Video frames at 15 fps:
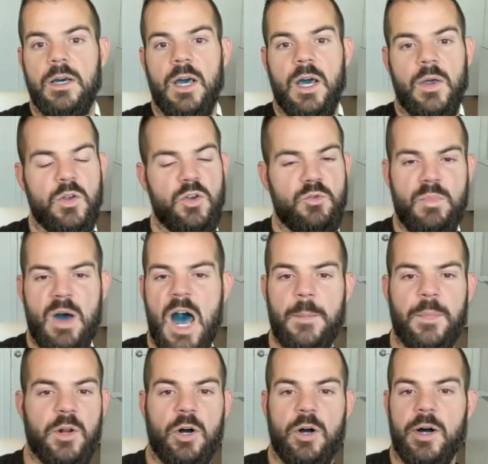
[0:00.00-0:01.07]
and you
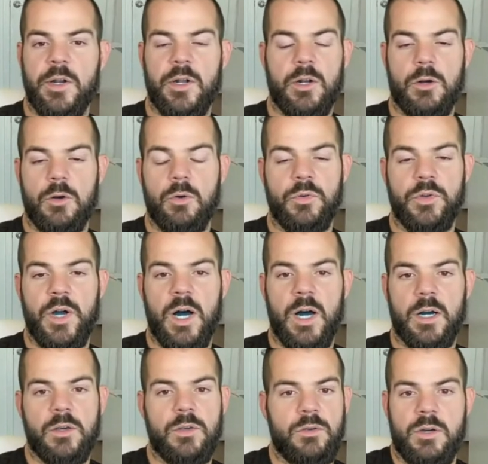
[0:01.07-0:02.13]
map it all out on a Google Doc.